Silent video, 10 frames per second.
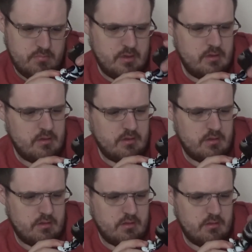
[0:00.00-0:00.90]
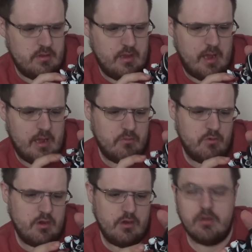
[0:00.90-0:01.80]
it's the
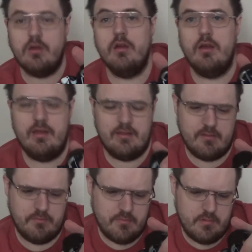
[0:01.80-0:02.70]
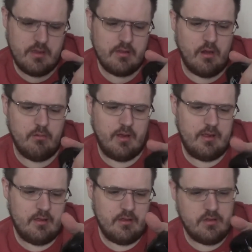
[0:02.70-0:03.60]
artwork is a um, it's all
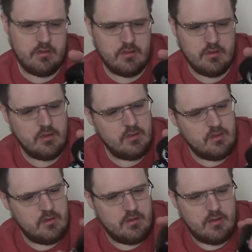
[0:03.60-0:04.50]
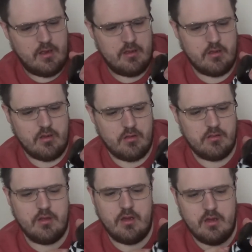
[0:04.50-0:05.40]
white, and you've
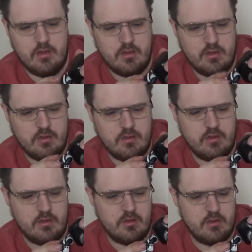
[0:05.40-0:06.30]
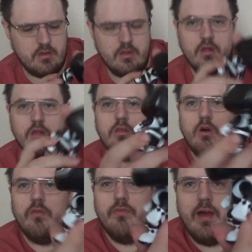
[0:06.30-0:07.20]
got the
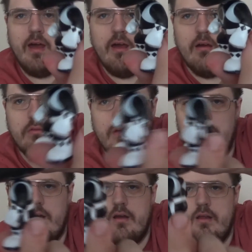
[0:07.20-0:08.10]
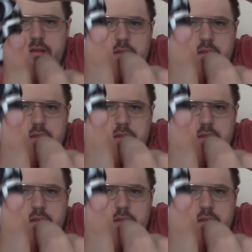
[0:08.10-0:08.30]
side there well you